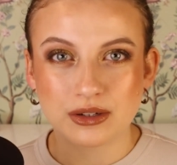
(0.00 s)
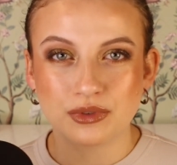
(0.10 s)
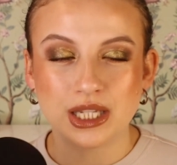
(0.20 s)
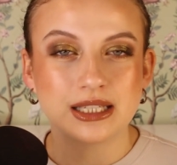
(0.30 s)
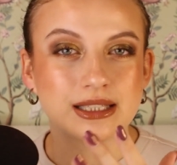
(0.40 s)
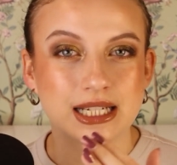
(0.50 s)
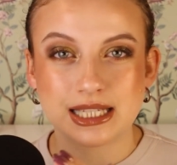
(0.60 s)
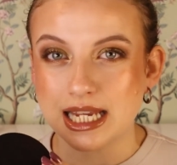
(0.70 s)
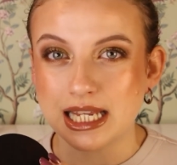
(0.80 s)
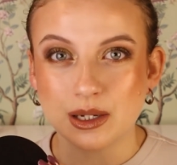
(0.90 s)
convenient that
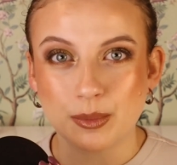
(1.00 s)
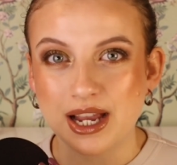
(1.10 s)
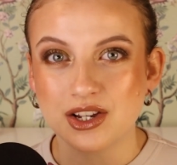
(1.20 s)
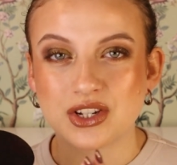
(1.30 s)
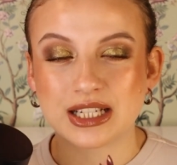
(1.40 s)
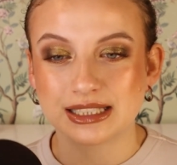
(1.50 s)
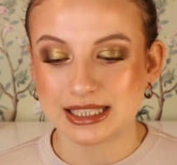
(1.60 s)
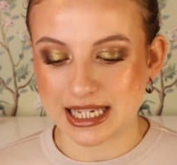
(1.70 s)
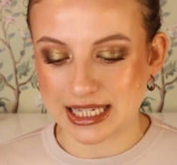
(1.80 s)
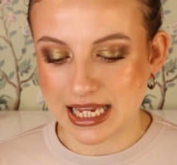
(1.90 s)
it's in the packaging like
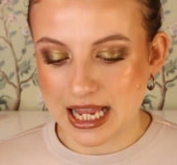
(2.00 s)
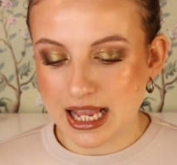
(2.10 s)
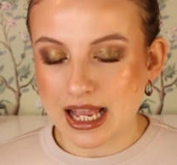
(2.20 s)
this.